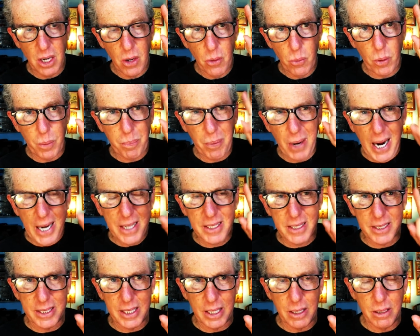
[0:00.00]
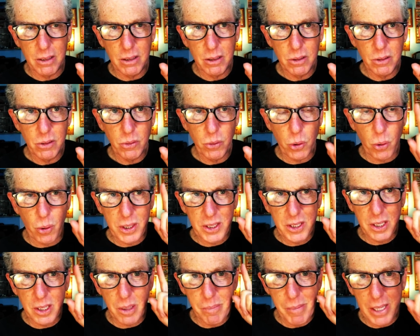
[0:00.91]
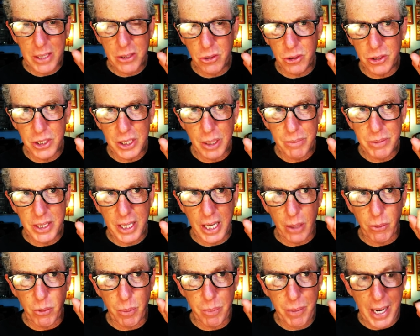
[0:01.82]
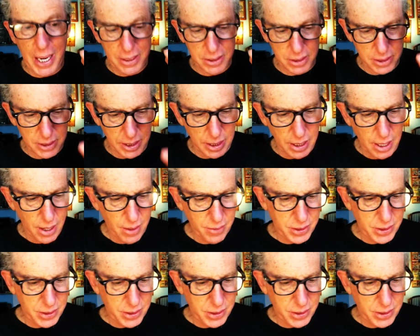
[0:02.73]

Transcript: We're practicing. We're going to the mental gym today. We're practicing.